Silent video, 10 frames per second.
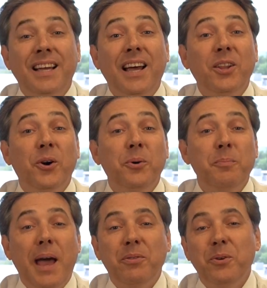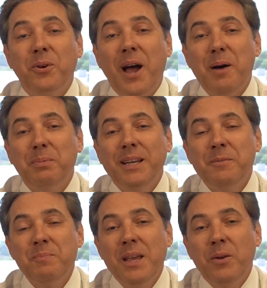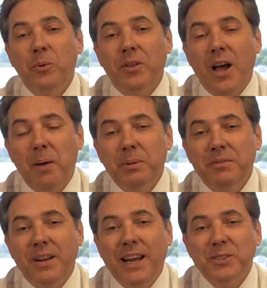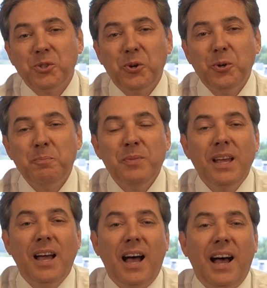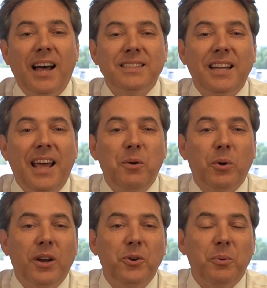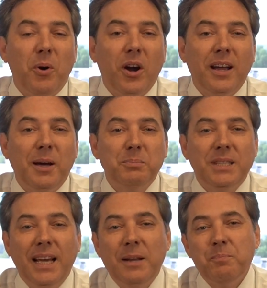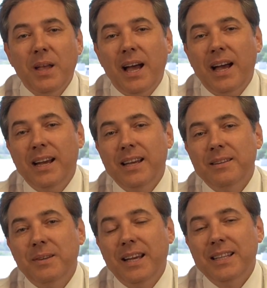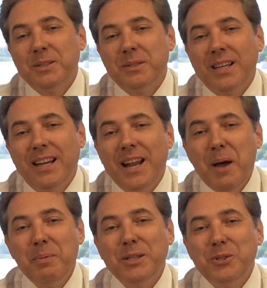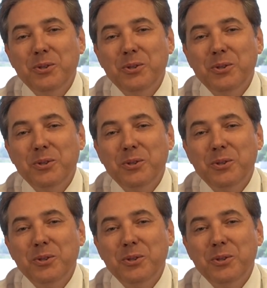Hello, Matthew Copley with Copley Financial Group. Today we're going to do a market update. It's not been too